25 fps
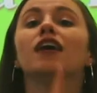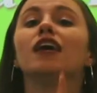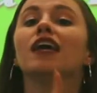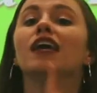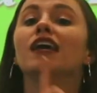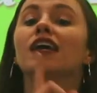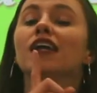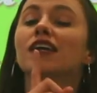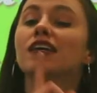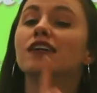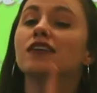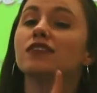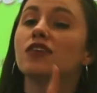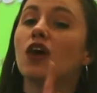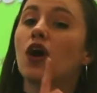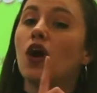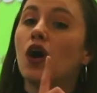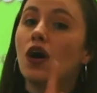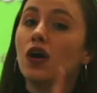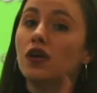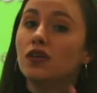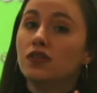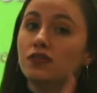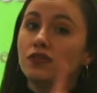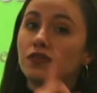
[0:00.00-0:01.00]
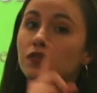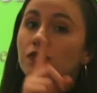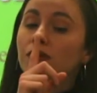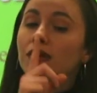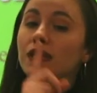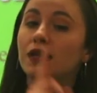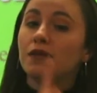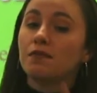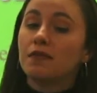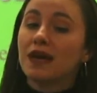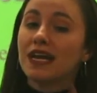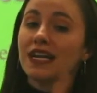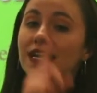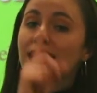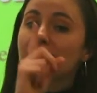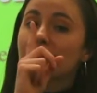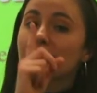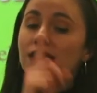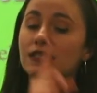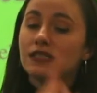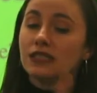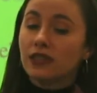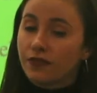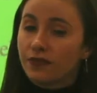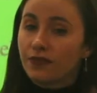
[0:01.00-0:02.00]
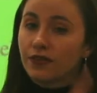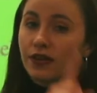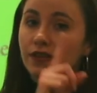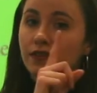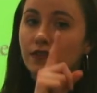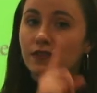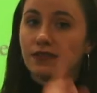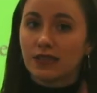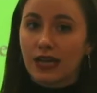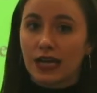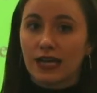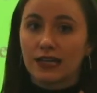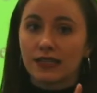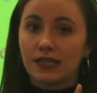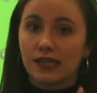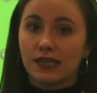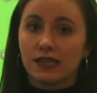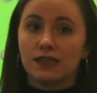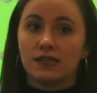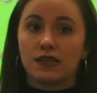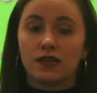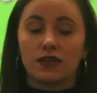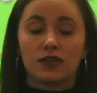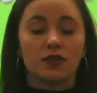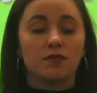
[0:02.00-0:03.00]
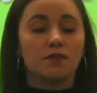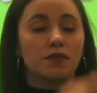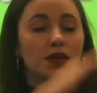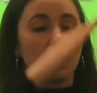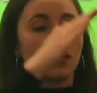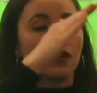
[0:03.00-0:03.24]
It is also in many different sizes. There can be